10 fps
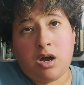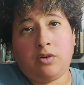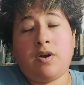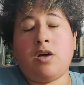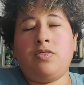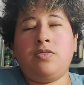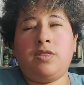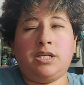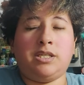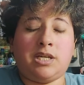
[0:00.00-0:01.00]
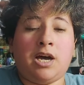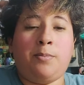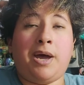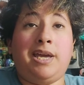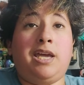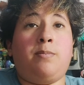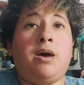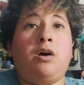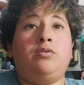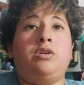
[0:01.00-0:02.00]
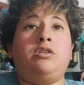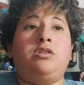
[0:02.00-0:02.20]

Around this time, I came out